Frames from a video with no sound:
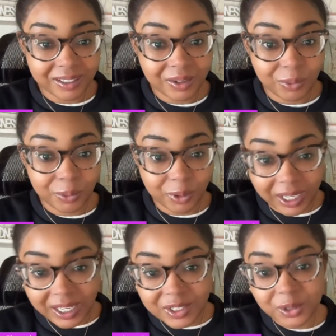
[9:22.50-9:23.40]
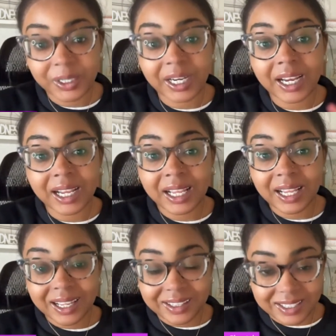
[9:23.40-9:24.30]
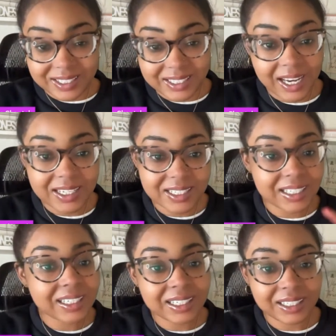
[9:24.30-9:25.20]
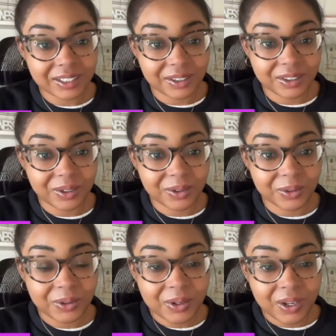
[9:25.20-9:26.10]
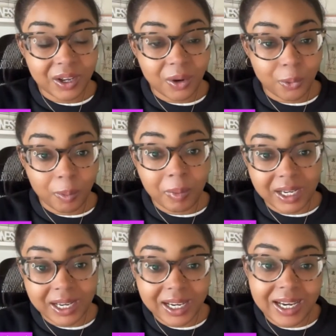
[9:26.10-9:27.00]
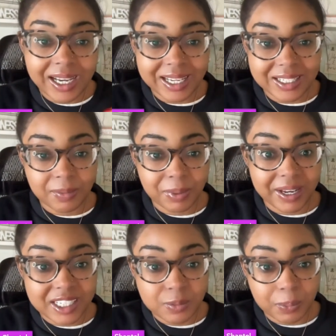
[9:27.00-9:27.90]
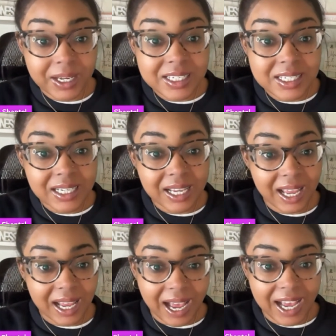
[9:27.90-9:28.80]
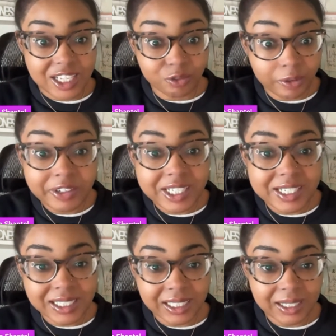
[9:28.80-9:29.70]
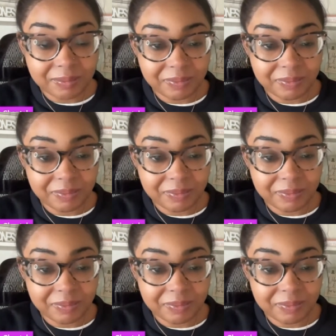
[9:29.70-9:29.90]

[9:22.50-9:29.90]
when we're entering the season, where money isn't being spent as frivolously,